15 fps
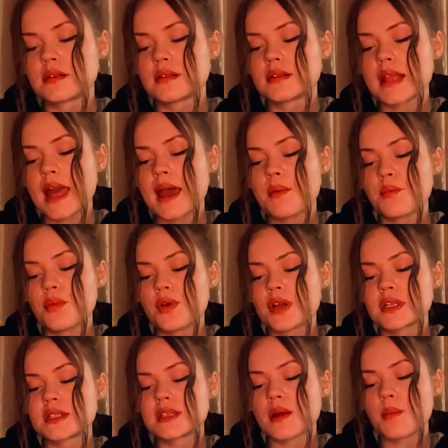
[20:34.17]
The
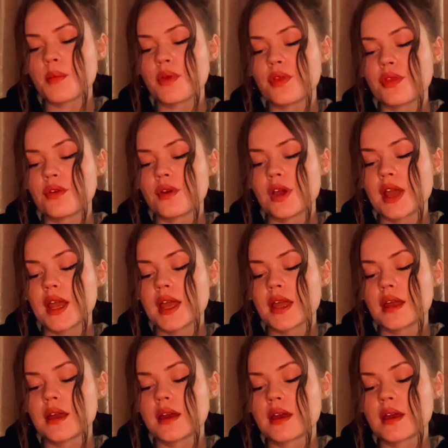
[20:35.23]
Empress, number 3.